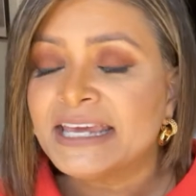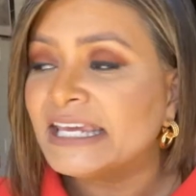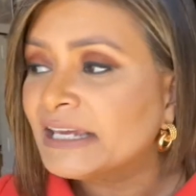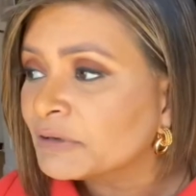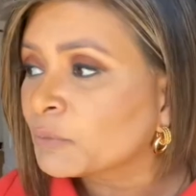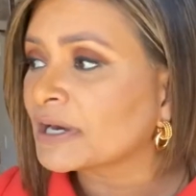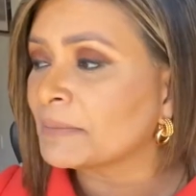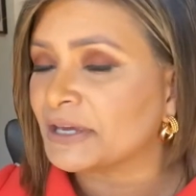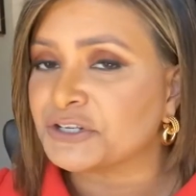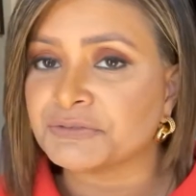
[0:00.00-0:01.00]
Even when
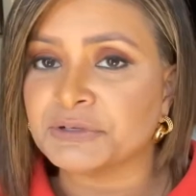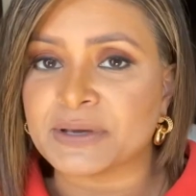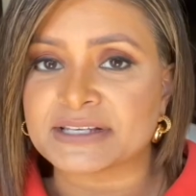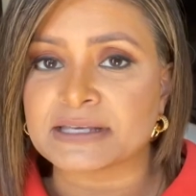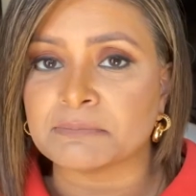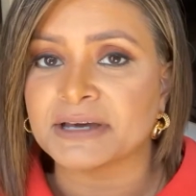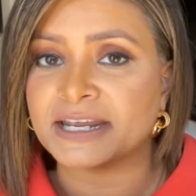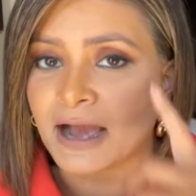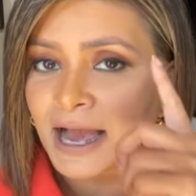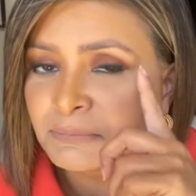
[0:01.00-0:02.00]
I'm interviewing
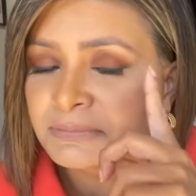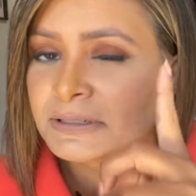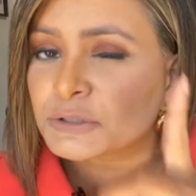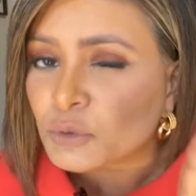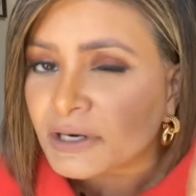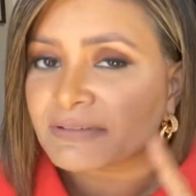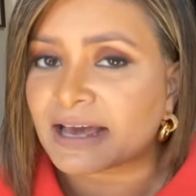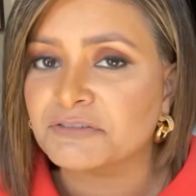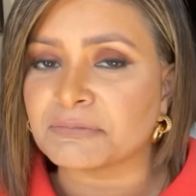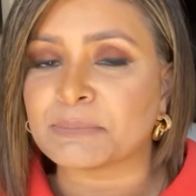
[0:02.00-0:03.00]
somebody, I'm sort of
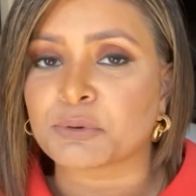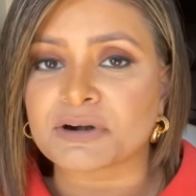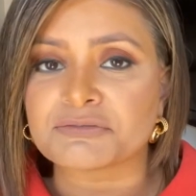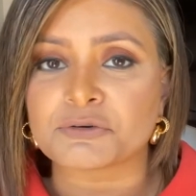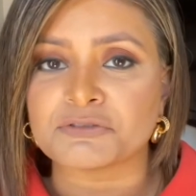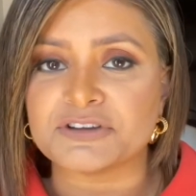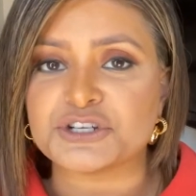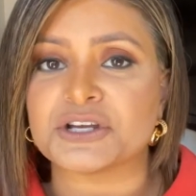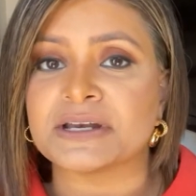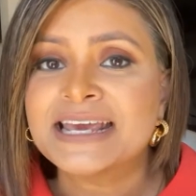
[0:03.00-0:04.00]
out of my peripheral
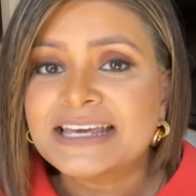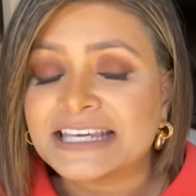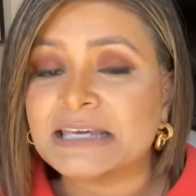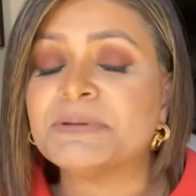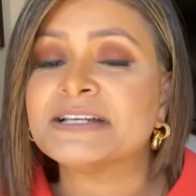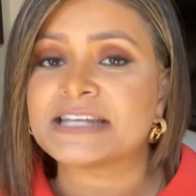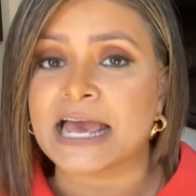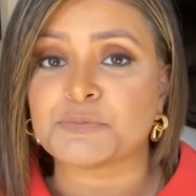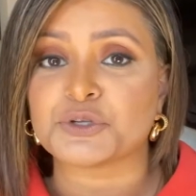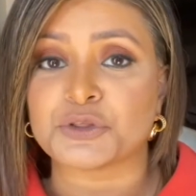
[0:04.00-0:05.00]
vision, keeping
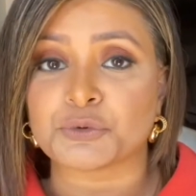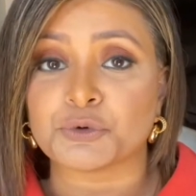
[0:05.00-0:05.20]
tabs on the